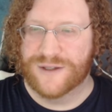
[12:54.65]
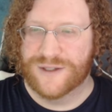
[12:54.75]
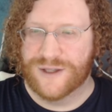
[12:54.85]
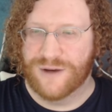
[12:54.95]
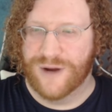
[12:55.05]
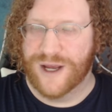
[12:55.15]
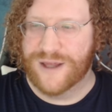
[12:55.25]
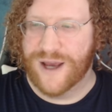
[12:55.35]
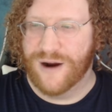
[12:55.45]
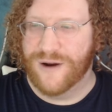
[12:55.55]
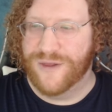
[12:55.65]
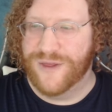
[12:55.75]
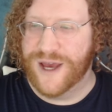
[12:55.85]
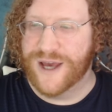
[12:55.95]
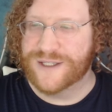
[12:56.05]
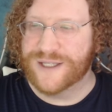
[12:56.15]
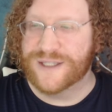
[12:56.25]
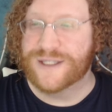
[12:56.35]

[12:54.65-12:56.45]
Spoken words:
So right there. This is